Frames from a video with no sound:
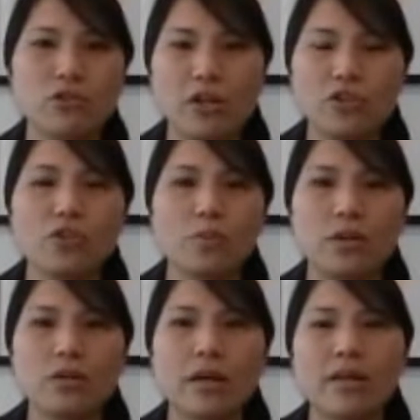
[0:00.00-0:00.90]
challenge
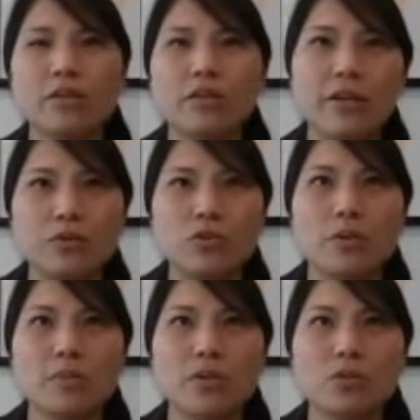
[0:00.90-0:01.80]
the will, and the
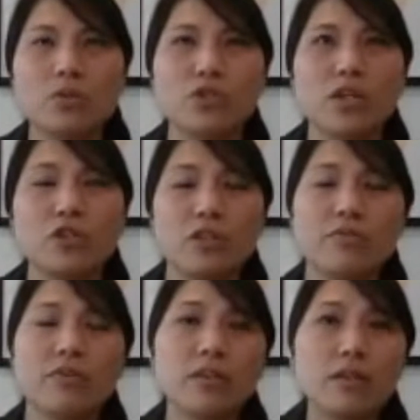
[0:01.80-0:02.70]
legal terms is called
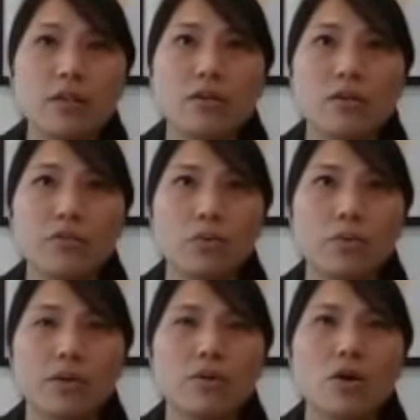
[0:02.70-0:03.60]
challenging the validity of
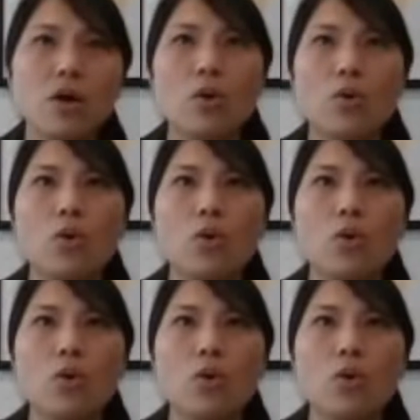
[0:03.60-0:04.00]
the will